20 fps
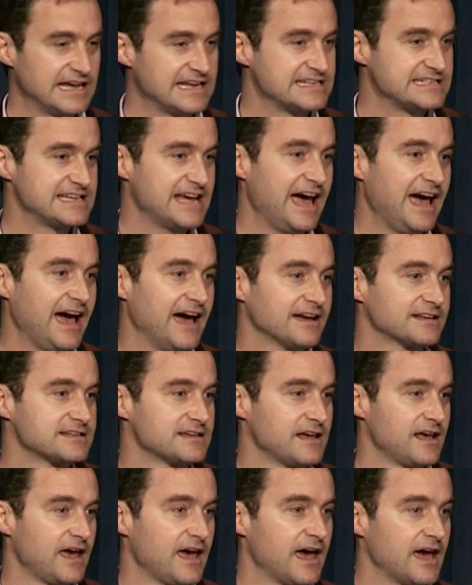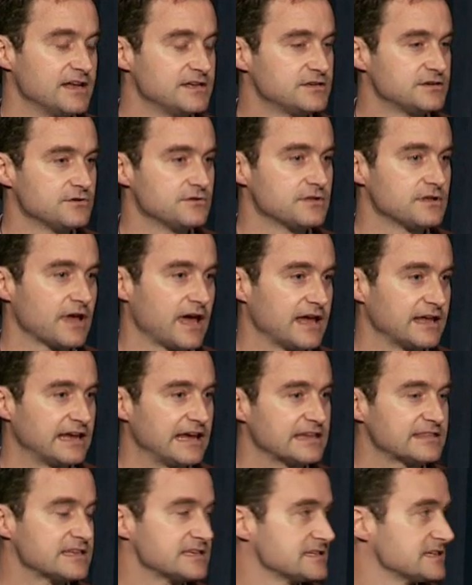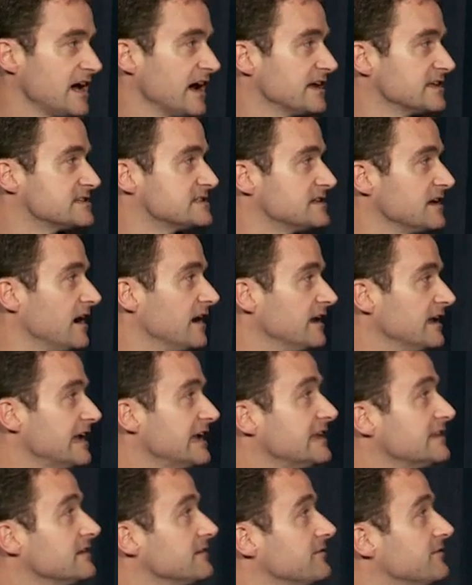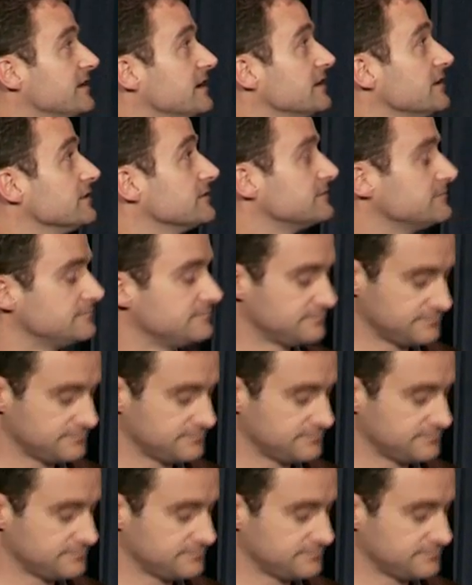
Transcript: intact and get the science done in the field.